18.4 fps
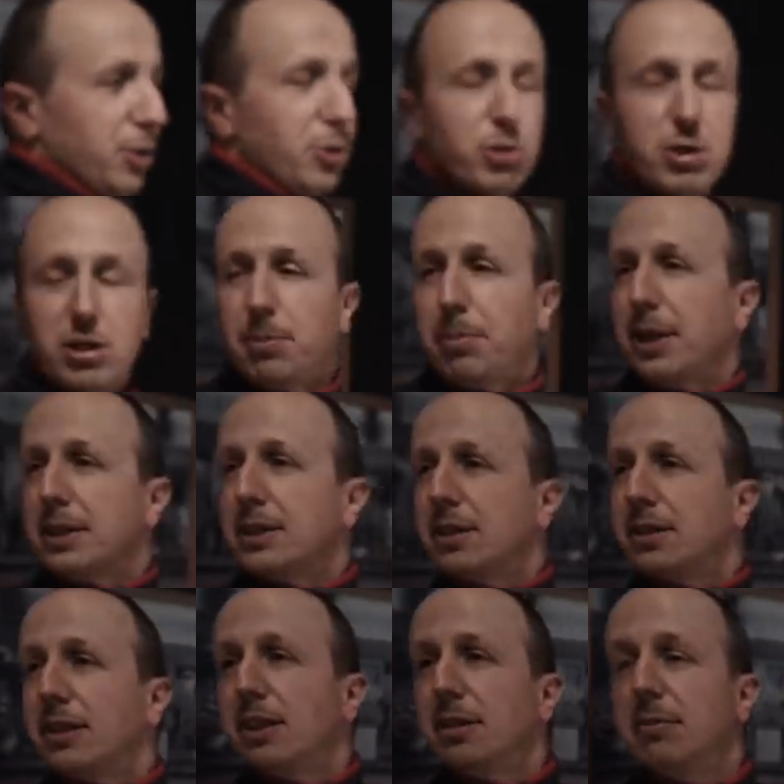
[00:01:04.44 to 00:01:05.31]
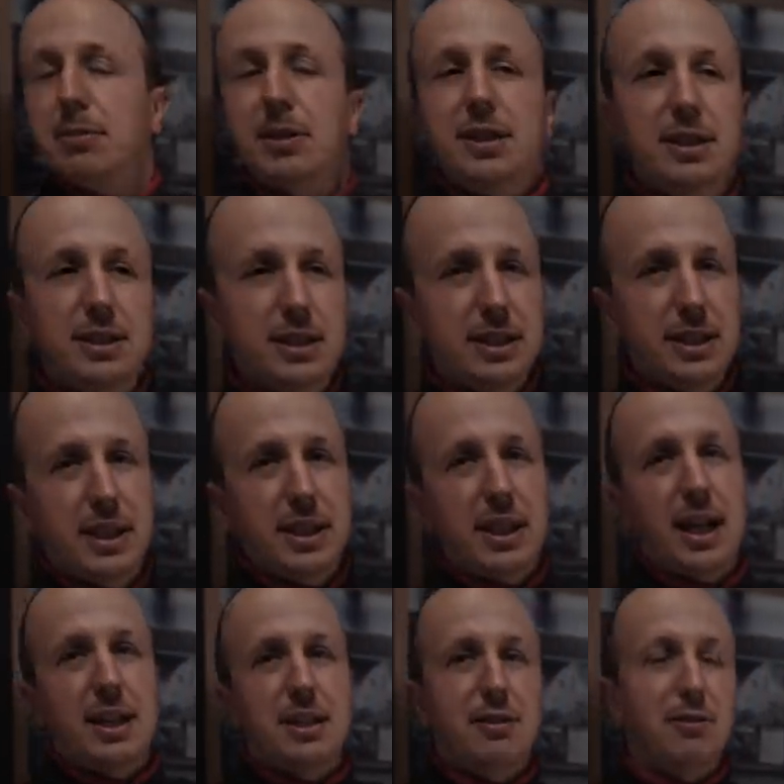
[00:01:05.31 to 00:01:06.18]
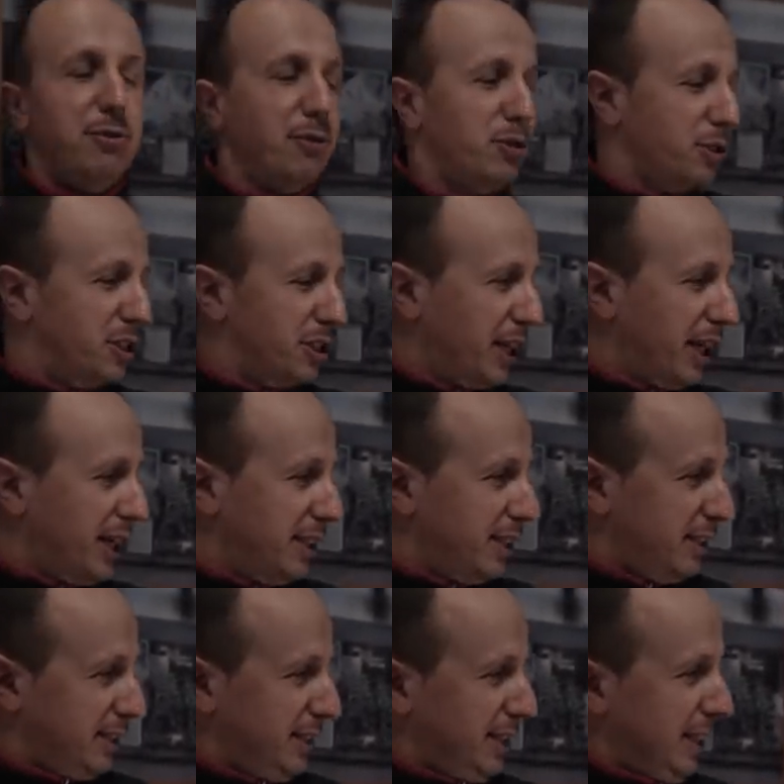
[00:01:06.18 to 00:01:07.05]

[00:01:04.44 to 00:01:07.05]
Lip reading: used by the team in 1948.